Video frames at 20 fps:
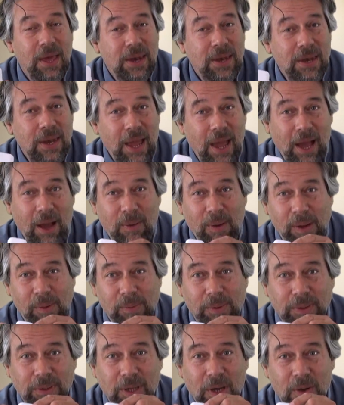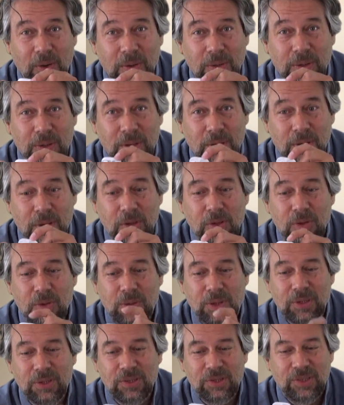Now I will note, you
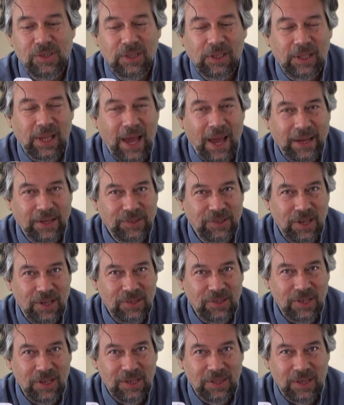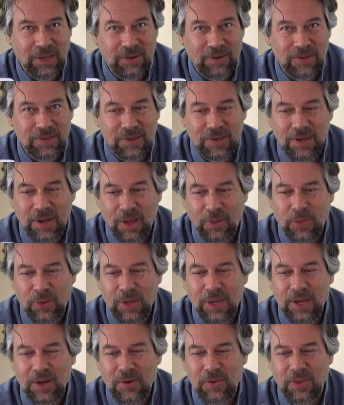can still access it. There is
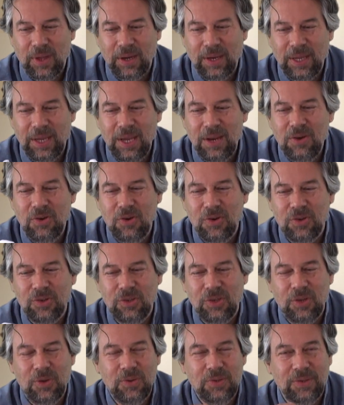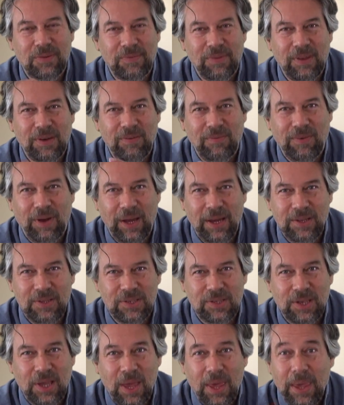nothing here that hinders use of the
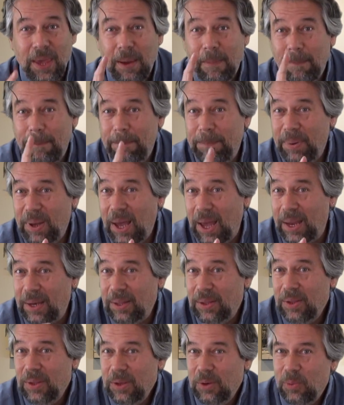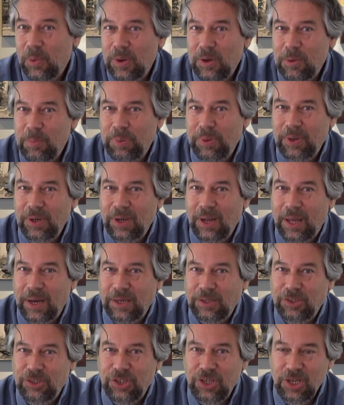device, but when you put it on
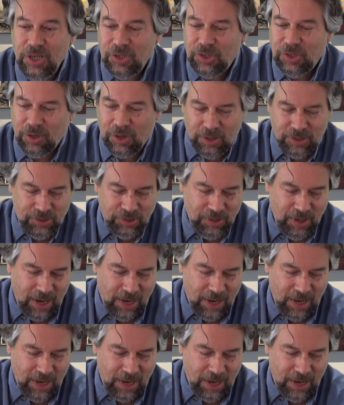a Qi charger,